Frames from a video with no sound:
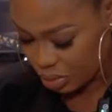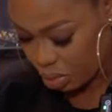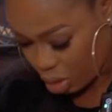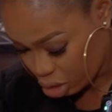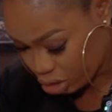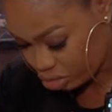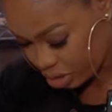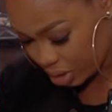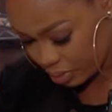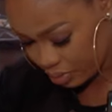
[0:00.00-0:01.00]
more
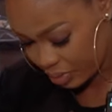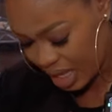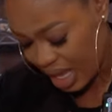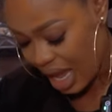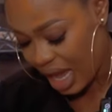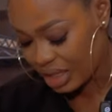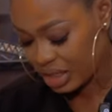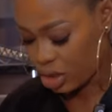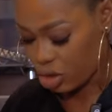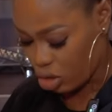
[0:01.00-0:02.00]
cream and
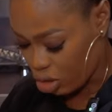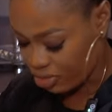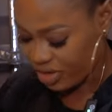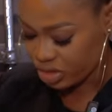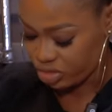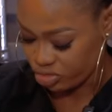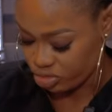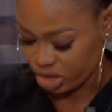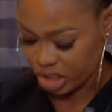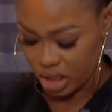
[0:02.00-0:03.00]
then go over
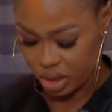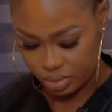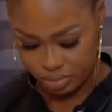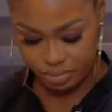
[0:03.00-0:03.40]
the